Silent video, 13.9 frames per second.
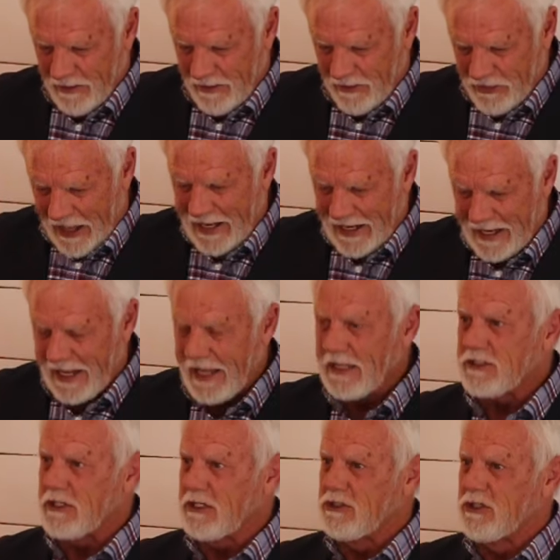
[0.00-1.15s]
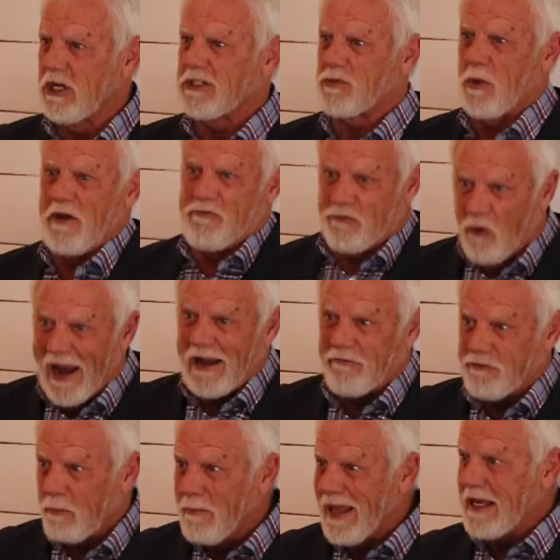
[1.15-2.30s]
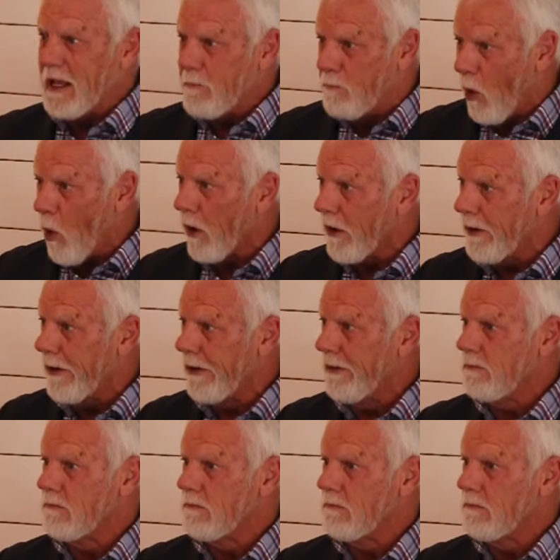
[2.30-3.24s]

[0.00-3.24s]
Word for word: than it is to just refrain from eating pork.